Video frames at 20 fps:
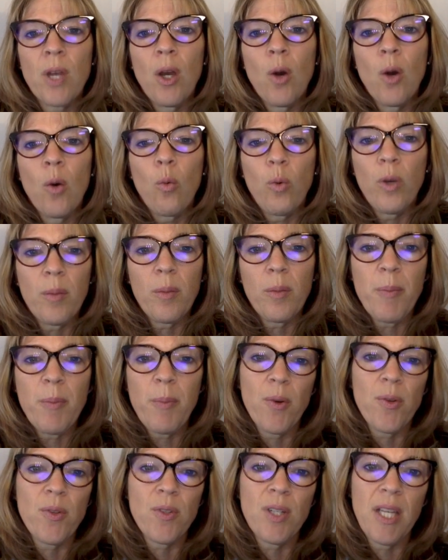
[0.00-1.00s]
will be
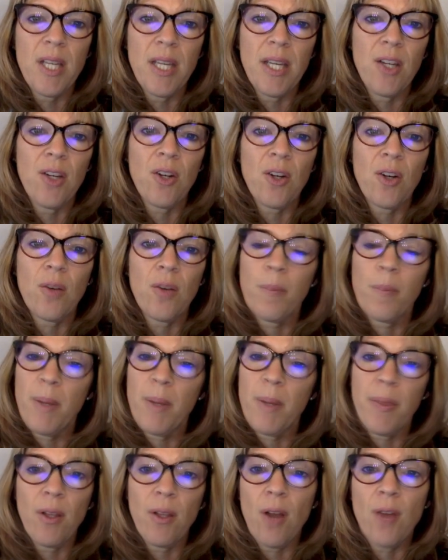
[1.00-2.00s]
posted here,
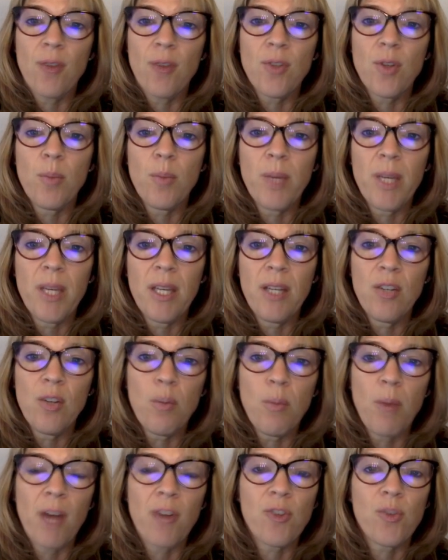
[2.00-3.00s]
but they'll also be in your
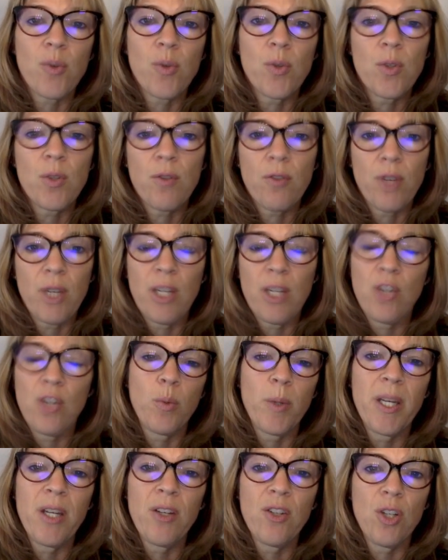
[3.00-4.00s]
modules for each
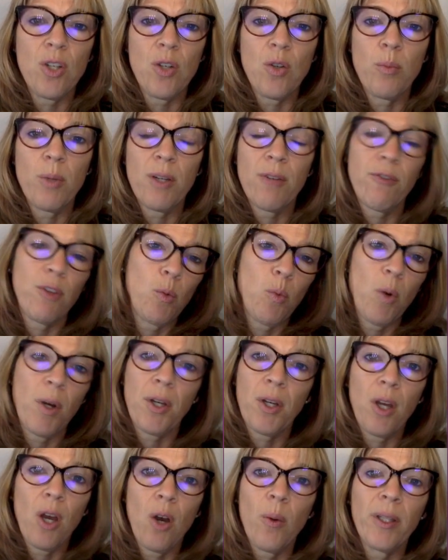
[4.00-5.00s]
week too. But if you want
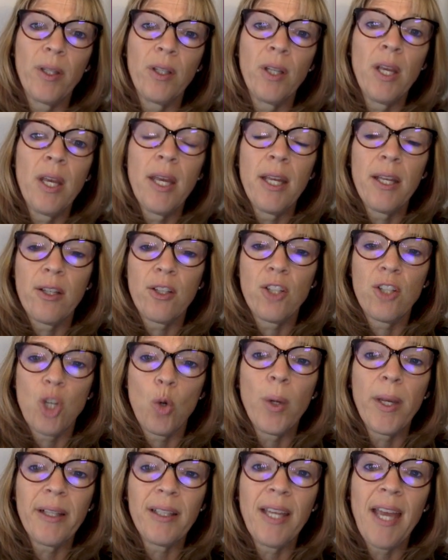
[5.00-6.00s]
to go in to
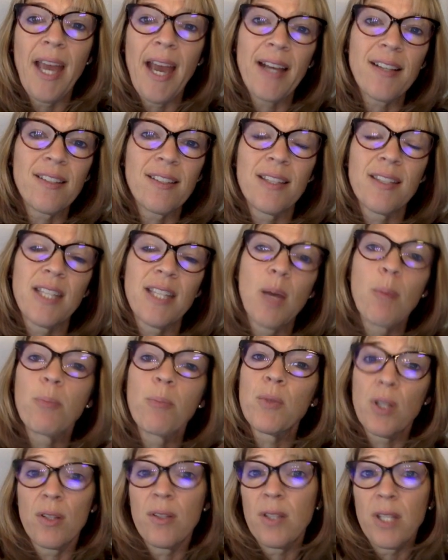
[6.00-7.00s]
quickly access them
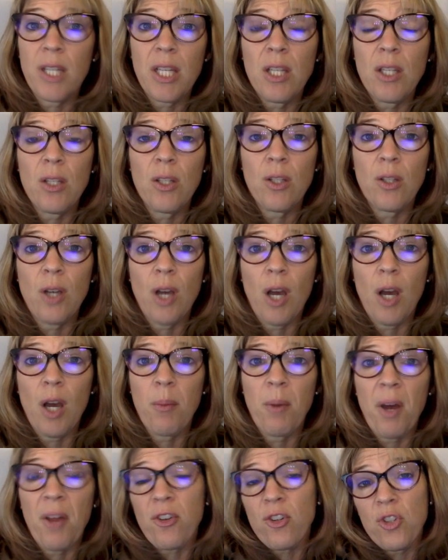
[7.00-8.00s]
to see
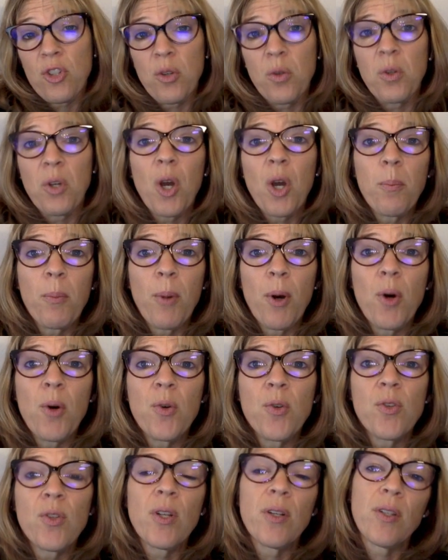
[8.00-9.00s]
other student
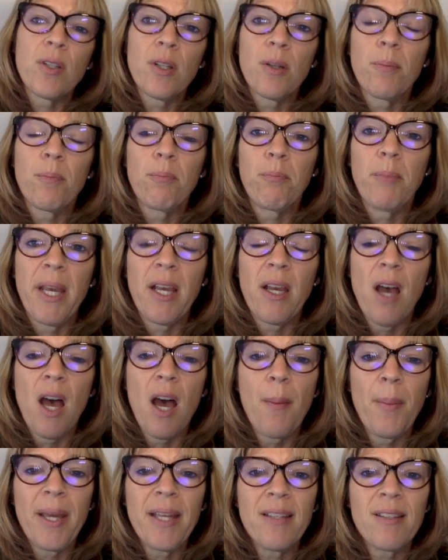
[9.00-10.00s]
posts and to make
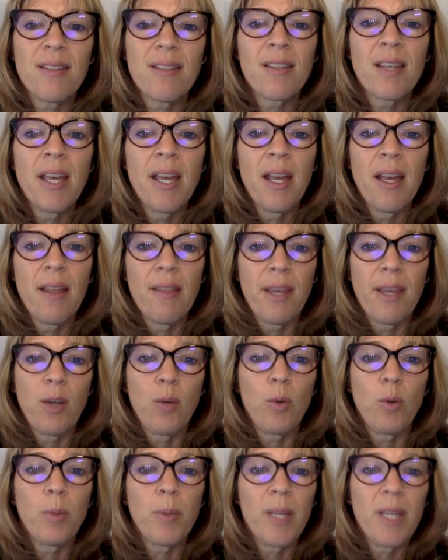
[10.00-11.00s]
comments, they
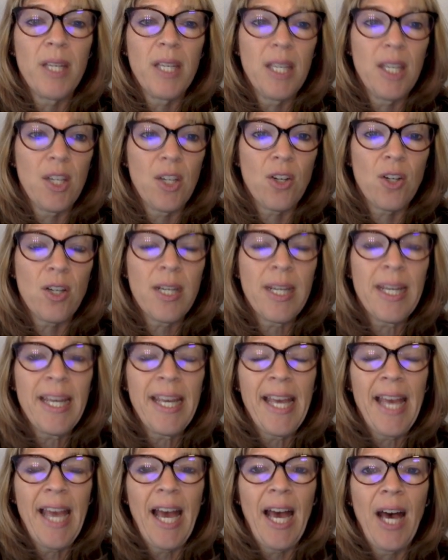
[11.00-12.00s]
will be here.
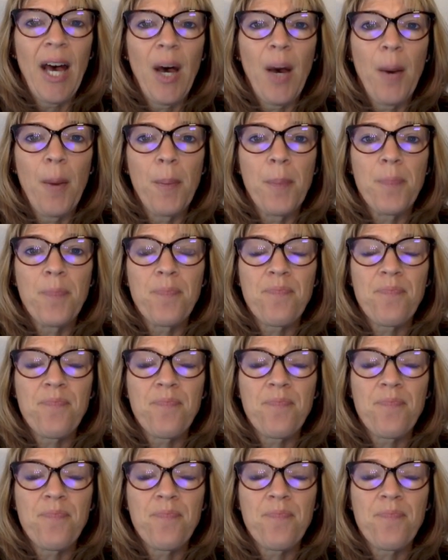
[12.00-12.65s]
And